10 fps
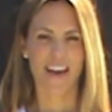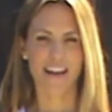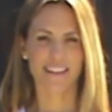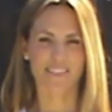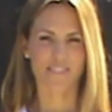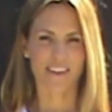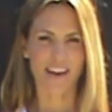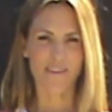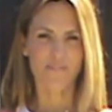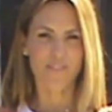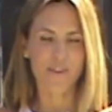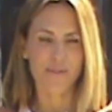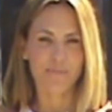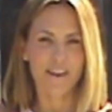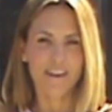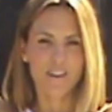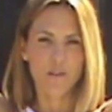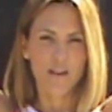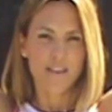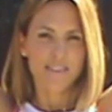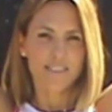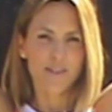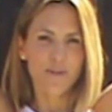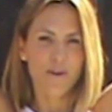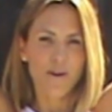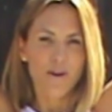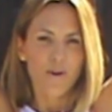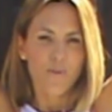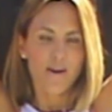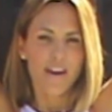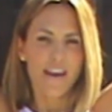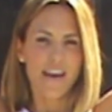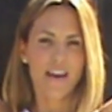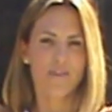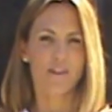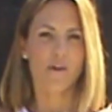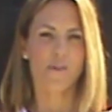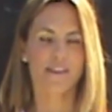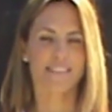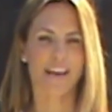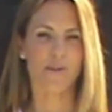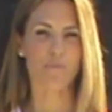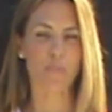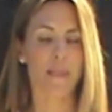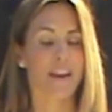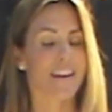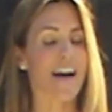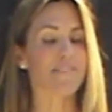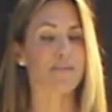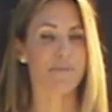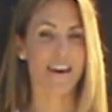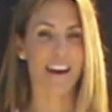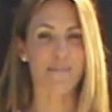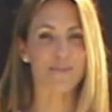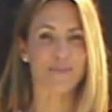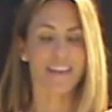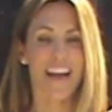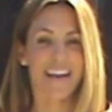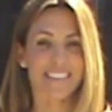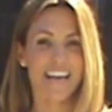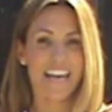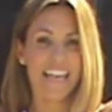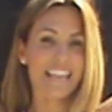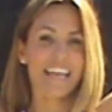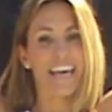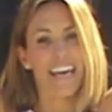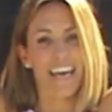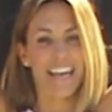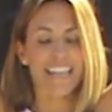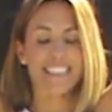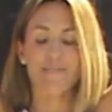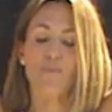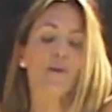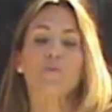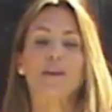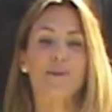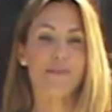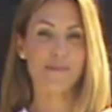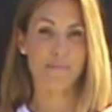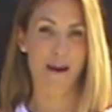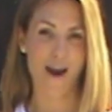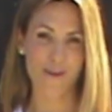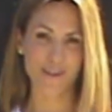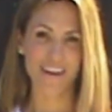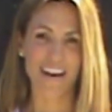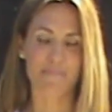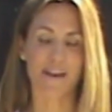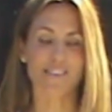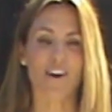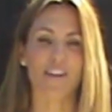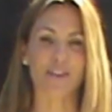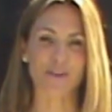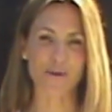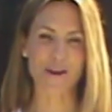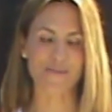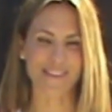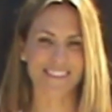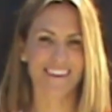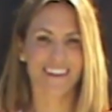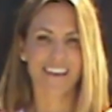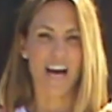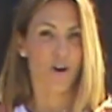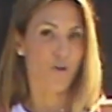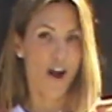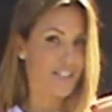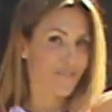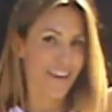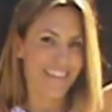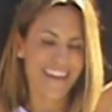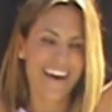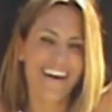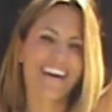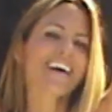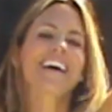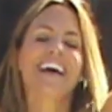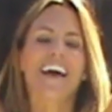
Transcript: And lift it up for 3, 2, 1, and lower it down. Now I have to admit, I was really anti anything HIIT. I didn't even want to read what it was about because all I knew it was a CrossFit thing.